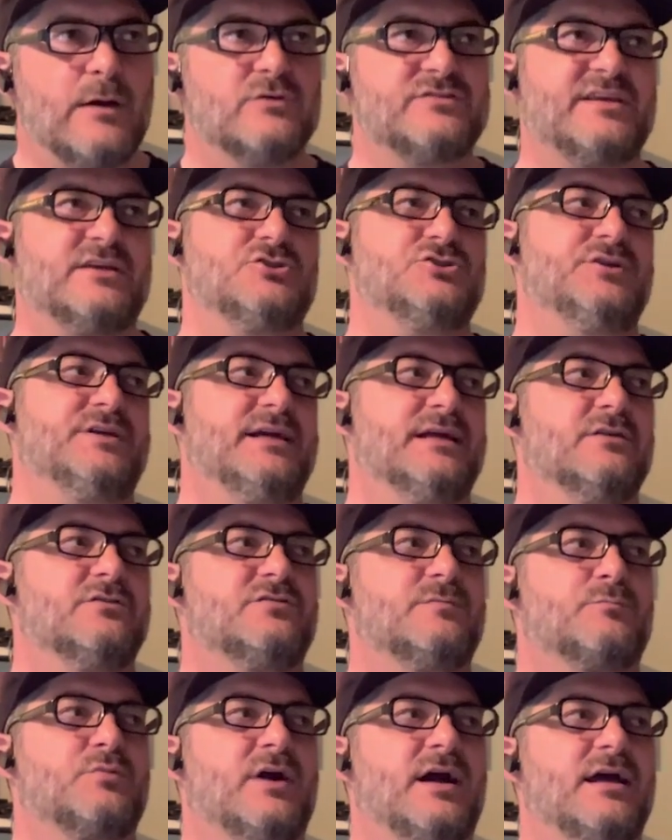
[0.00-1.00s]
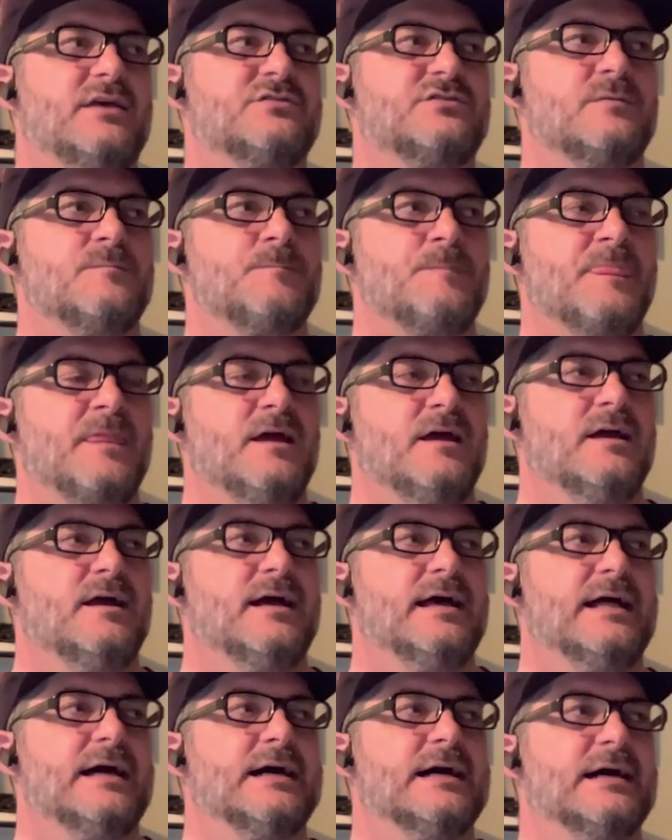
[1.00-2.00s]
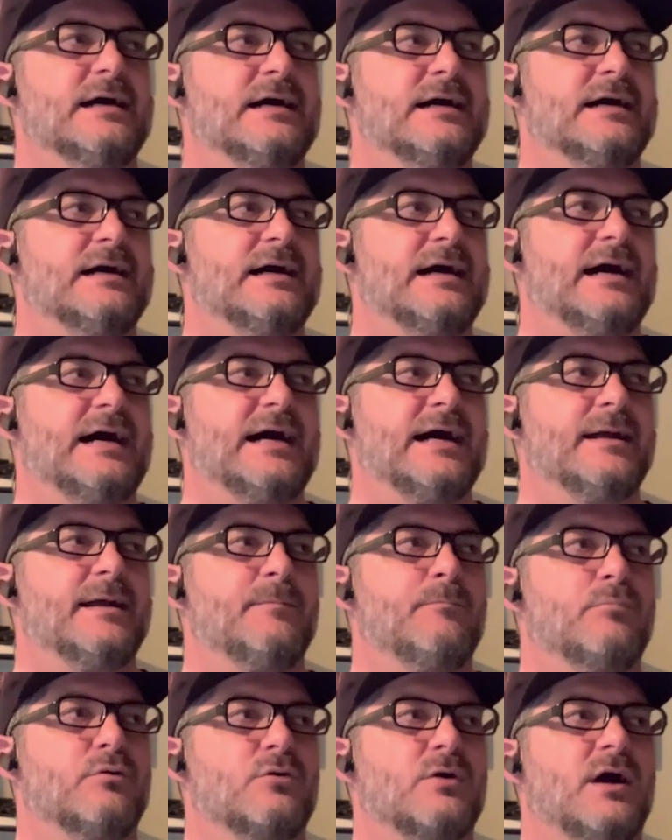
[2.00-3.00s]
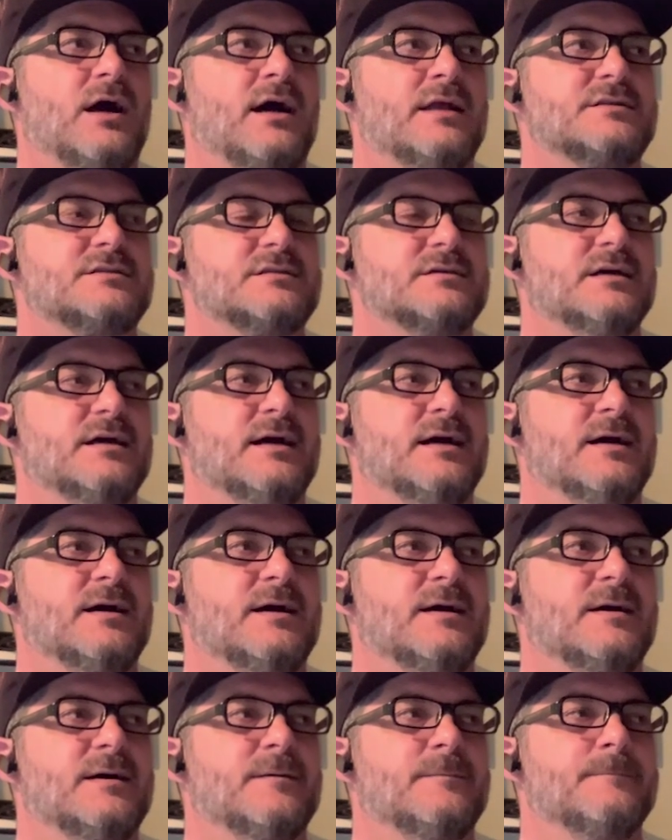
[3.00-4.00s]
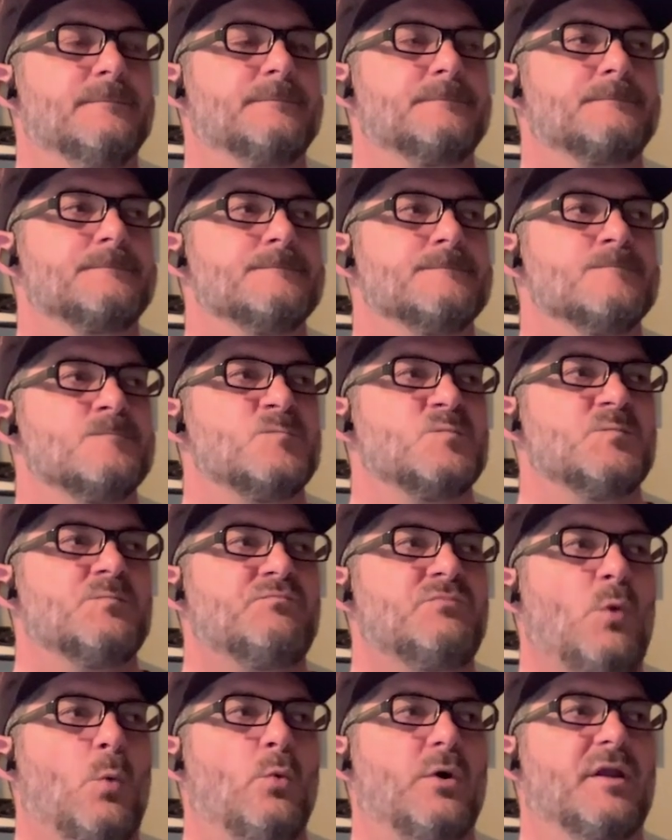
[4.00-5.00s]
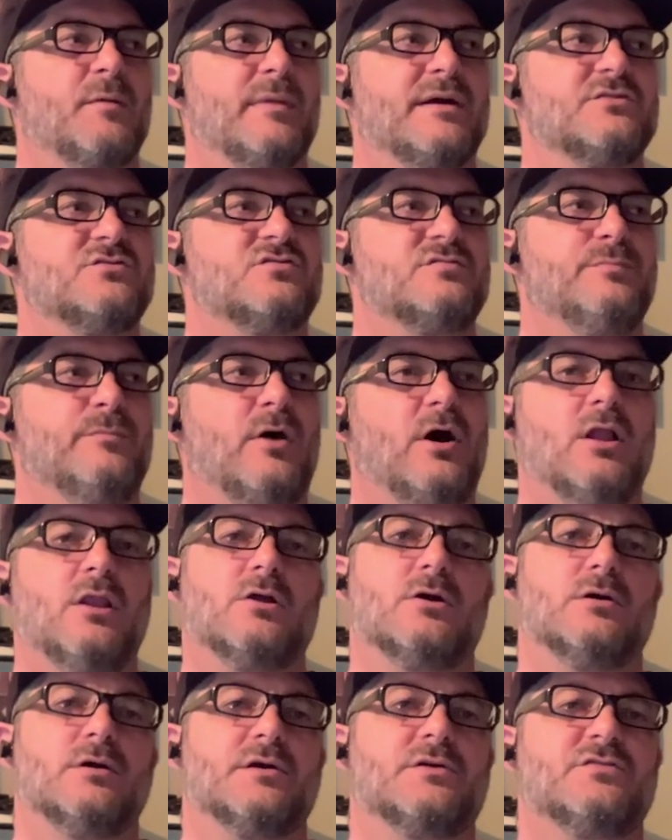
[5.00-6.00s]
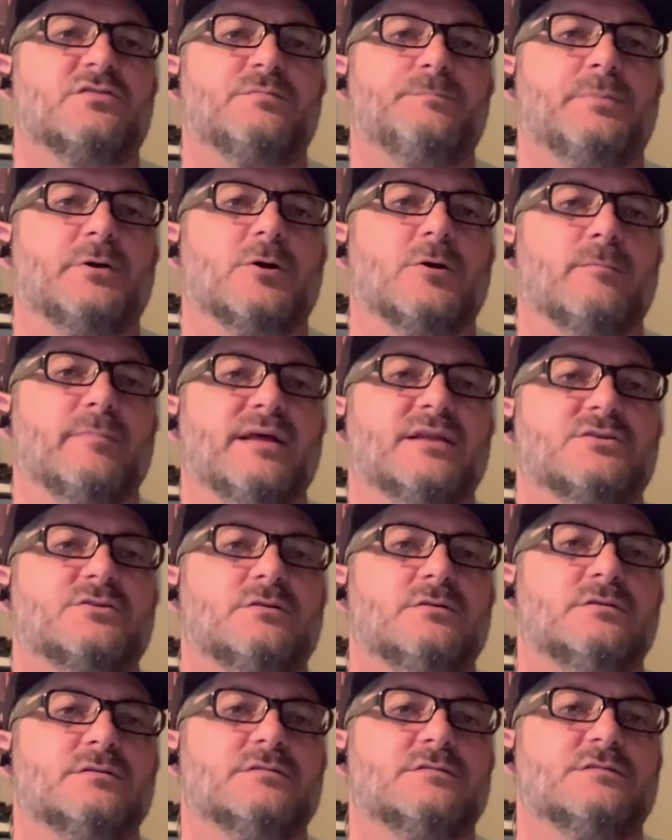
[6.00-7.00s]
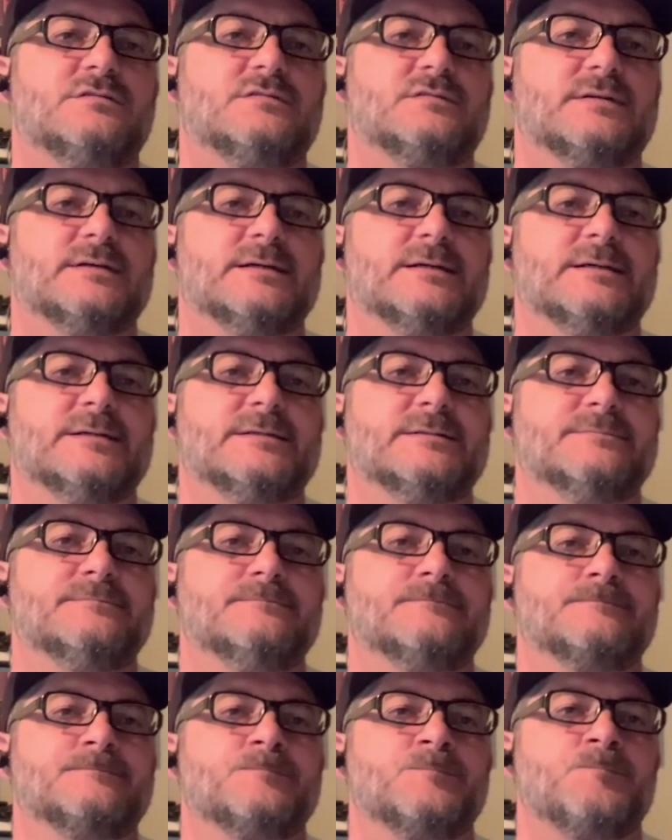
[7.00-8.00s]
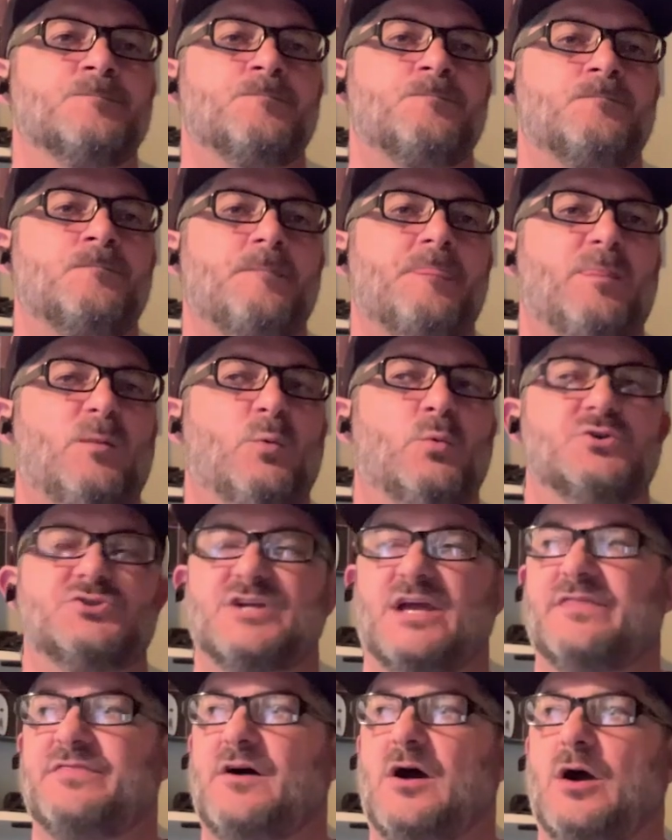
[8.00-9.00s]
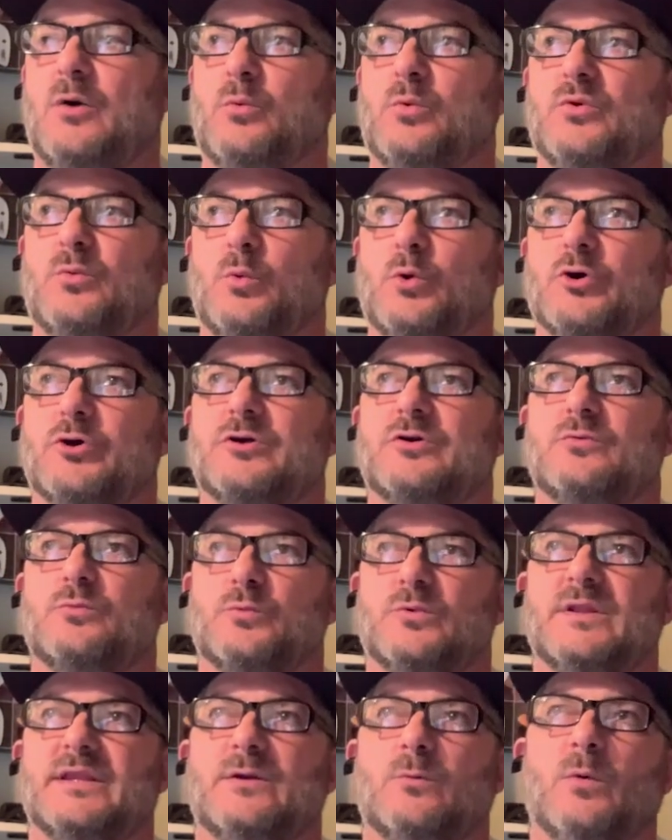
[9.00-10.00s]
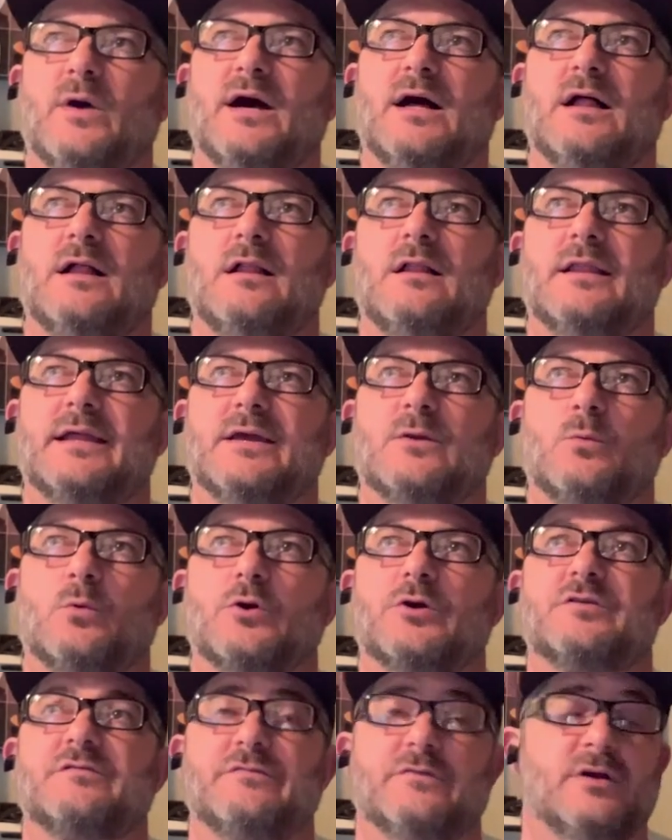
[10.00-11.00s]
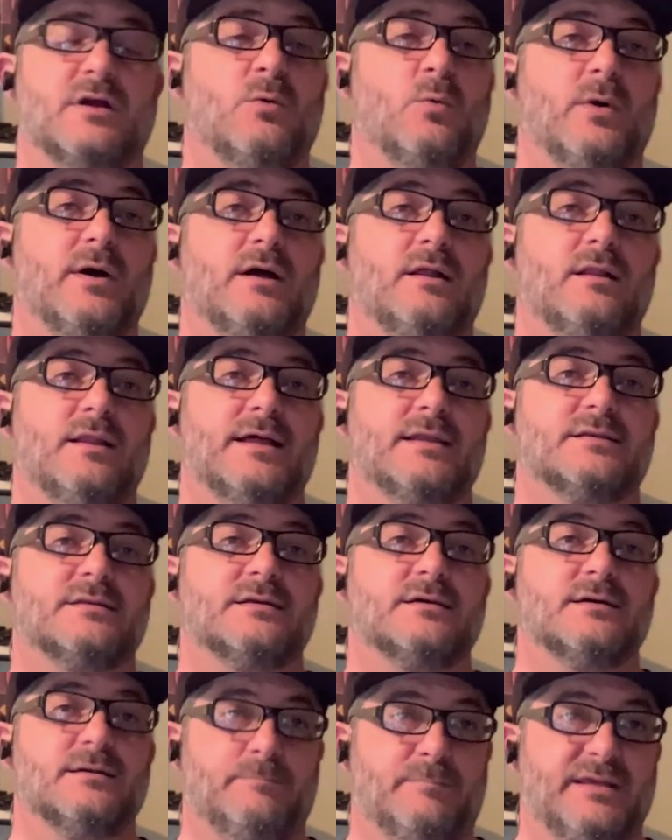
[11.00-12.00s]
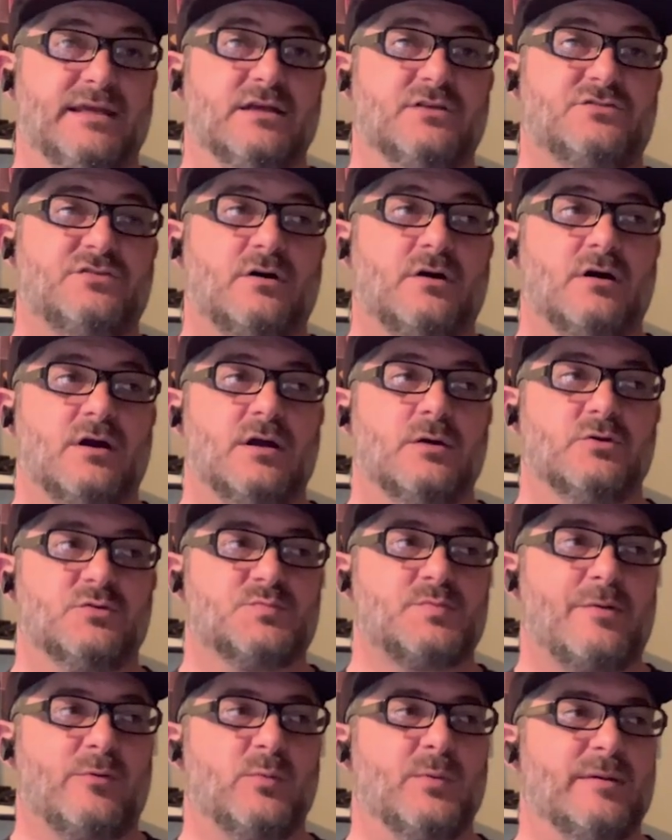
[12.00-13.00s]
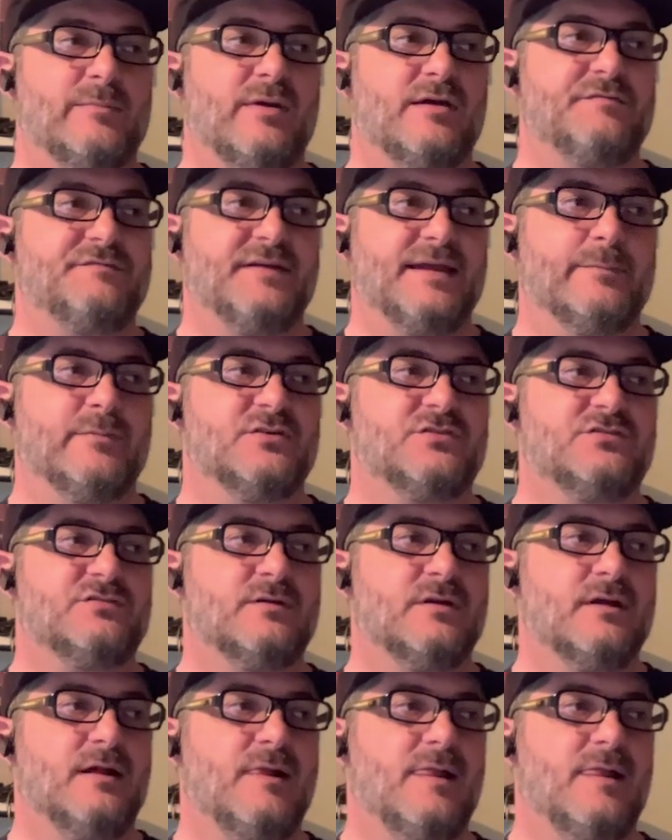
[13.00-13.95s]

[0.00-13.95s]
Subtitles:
actually kind of surprised. I brought one of my smaller experimentals, which I thought would work really well. It worked very well at BSR. It was probably my favorite